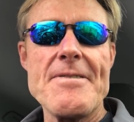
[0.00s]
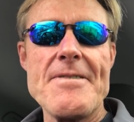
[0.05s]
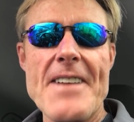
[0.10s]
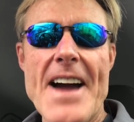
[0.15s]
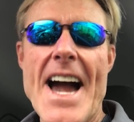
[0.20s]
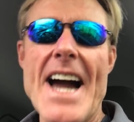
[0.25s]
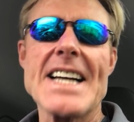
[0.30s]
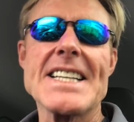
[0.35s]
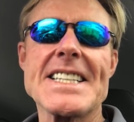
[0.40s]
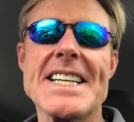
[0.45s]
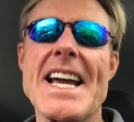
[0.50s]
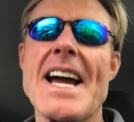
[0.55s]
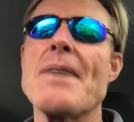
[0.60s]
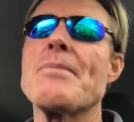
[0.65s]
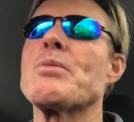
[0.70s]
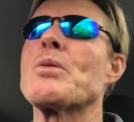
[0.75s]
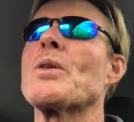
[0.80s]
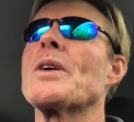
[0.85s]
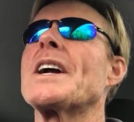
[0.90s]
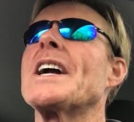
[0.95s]

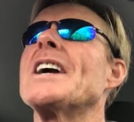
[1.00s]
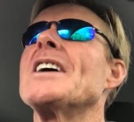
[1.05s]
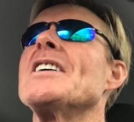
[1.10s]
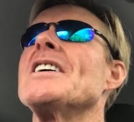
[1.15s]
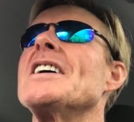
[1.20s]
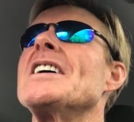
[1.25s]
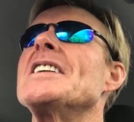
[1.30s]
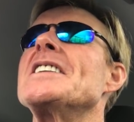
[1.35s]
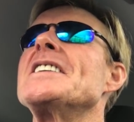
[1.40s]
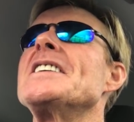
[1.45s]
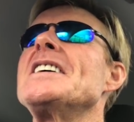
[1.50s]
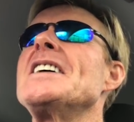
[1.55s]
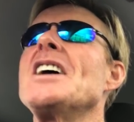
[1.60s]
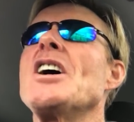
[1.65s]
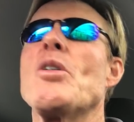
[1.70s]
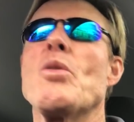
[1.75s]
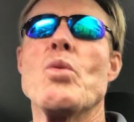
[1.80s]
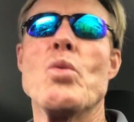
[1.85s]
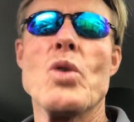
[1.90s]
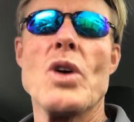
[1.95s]
FastCap working on
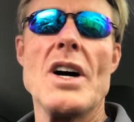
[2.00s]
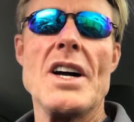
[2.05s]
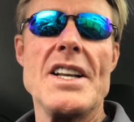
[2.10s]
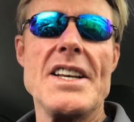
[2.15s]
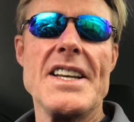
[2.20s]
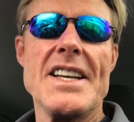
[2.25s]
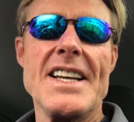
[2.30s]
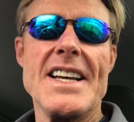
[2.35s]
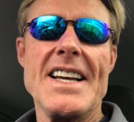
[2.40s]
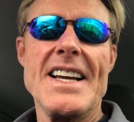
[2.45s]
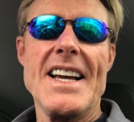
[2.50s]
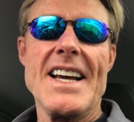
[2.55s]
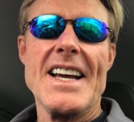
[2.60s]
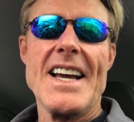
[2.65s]
one